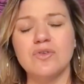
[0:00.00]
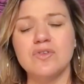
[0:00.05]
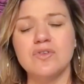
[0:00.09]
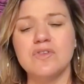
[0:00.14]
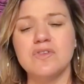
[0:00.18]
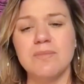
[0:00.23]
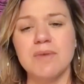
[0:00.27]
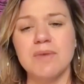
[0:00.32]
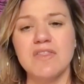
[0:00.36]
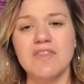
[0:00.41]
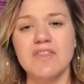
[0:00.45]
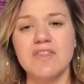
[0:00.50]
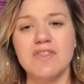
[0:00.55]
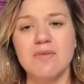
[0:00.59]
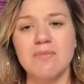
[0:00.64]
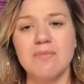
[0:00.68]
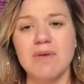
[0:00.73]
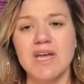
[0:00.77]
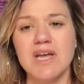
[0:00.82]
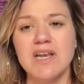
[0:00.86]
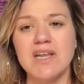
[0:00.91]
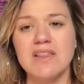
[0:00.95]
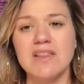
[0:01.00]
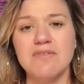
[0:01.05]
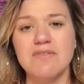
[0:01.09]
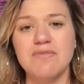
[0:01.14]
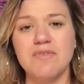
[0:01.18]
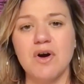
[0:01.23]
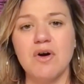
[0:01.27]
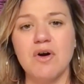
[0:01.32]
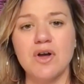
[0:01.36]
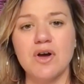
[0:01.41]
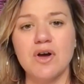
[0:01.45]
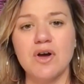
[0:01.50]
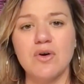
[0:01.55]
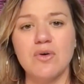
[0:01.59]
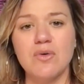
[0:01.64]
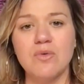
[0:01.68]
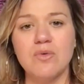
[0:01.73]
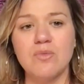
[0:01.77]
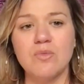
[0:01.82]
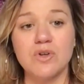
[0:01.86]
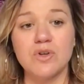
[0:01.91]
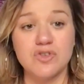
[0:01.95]
Samantha, the man in the photo
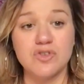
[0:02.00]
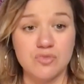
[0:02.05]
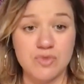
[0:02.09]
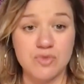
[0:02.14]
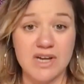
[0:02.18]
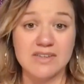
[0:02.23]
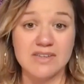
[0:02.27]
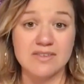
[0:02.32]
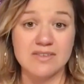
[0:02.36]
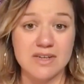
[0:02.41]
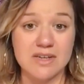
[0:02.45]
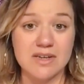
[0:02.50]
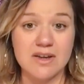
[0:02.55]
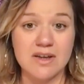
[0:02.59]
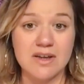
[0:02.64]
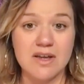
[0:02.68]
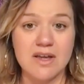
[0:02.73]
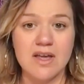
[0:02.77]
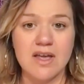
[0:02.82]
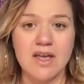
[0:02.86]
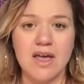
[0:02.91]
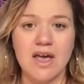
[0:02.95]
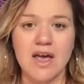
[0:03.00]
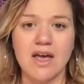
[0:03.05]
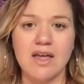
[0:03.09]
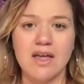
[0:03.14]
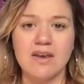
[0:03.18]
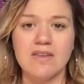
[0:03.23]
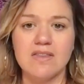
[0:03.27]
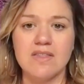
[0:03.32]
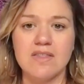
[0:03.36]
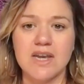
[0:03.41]
was arrested, and the